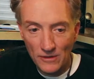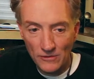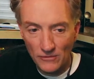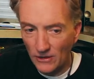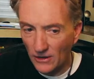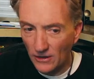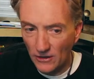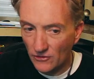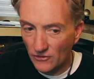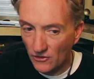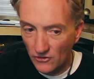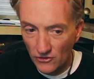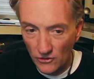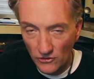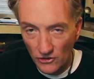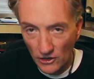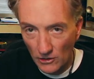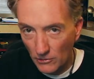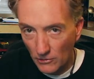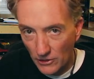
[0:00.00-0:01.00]
that is
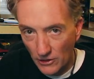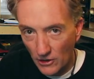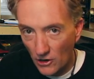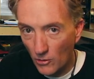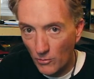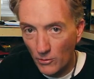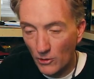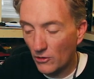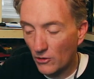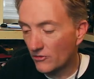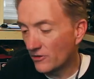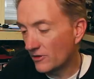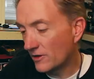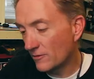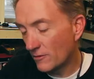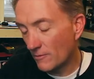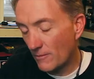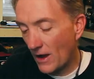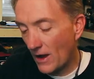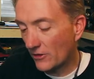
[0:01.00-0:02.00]
associated with the GoPros, the
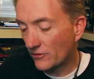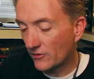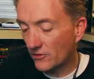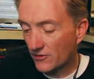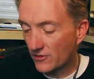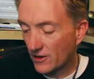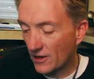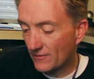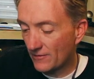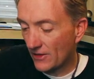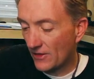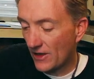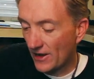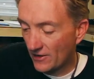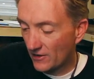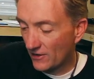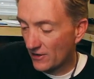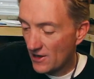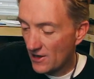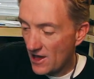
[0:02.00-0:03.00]
different mounts and stuff. I like
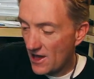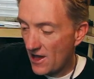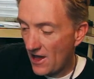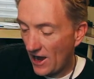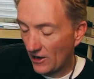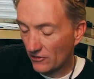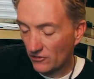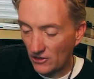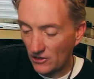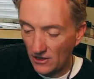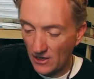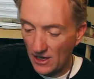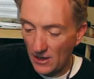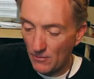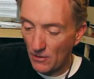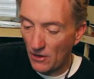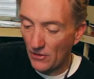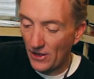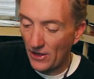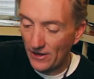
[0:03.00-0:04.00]
to actually
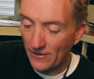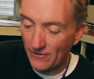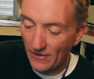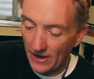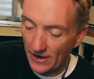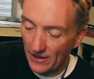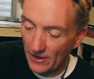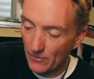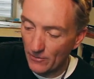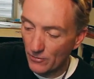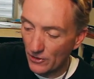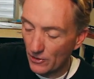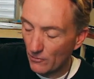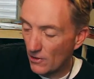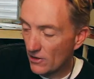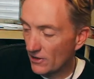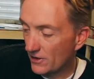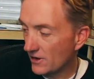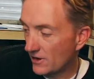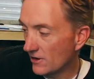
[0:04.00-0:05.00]
keep all that divided up pretty
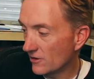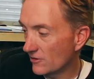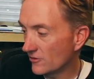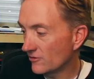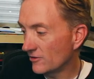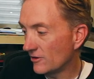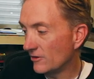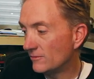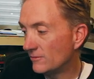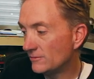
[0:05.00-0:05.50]
well in here. So.